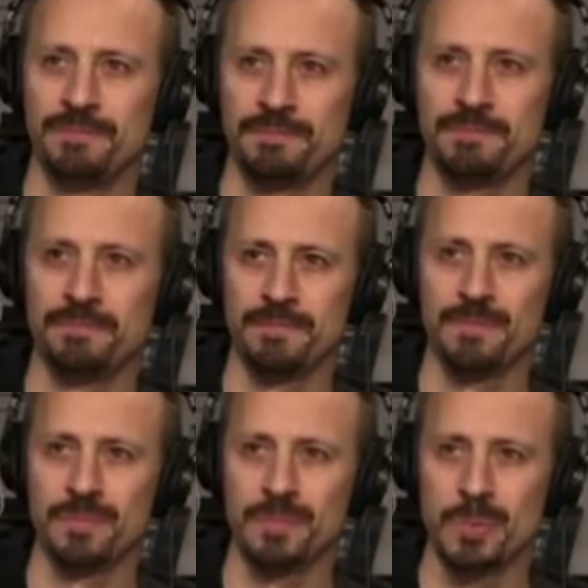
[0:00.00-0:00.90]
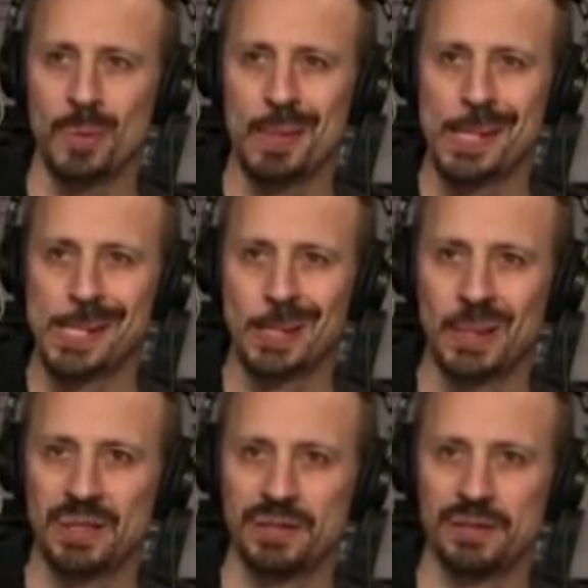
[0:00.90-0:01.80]

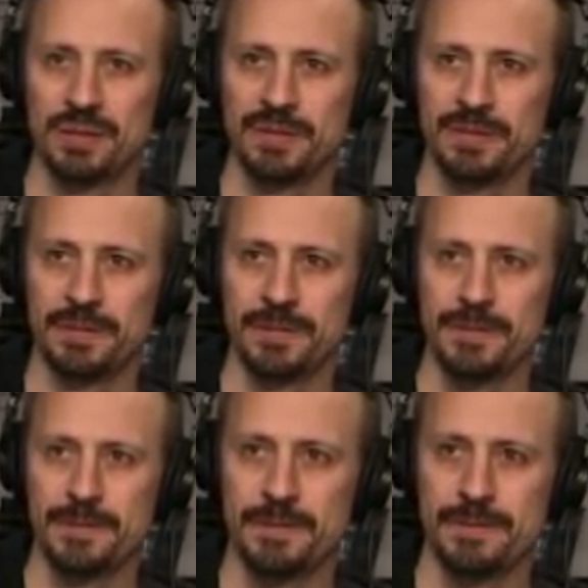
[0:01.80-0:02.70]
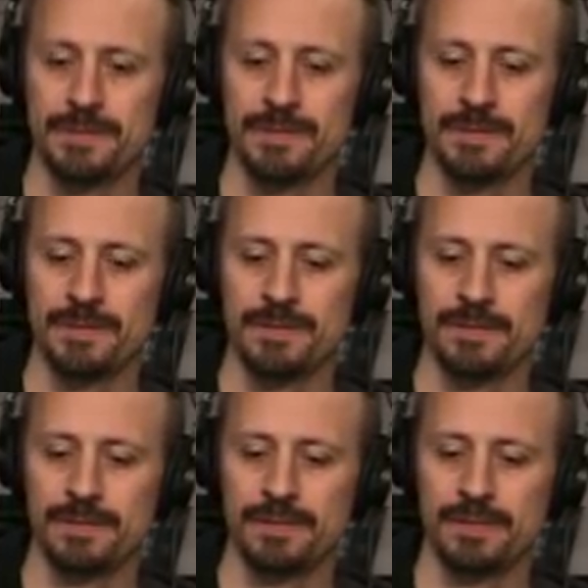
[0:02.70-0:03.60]

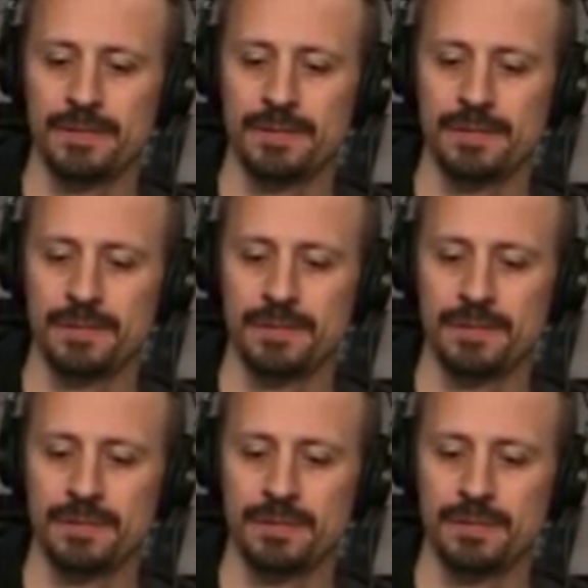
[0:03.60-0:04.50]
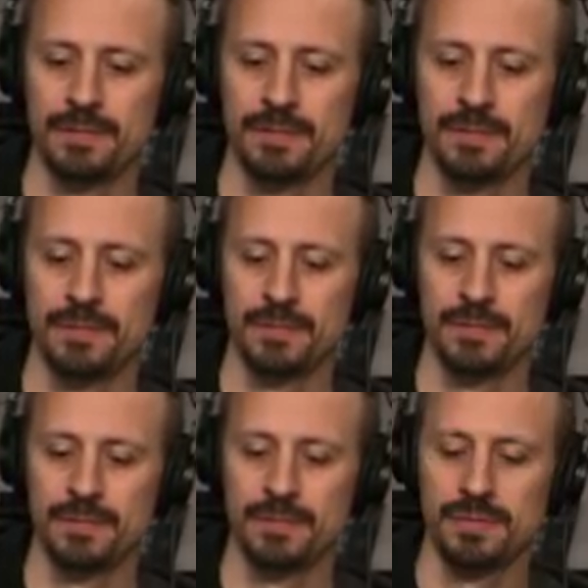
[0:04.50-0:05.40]

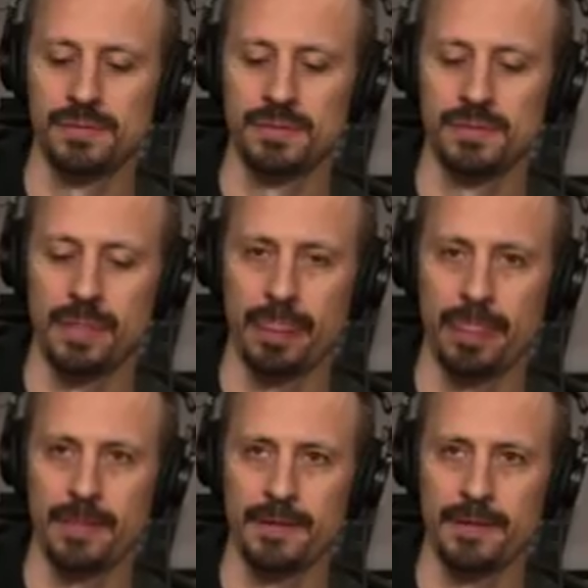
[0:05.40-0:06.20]
This person isn't speaking.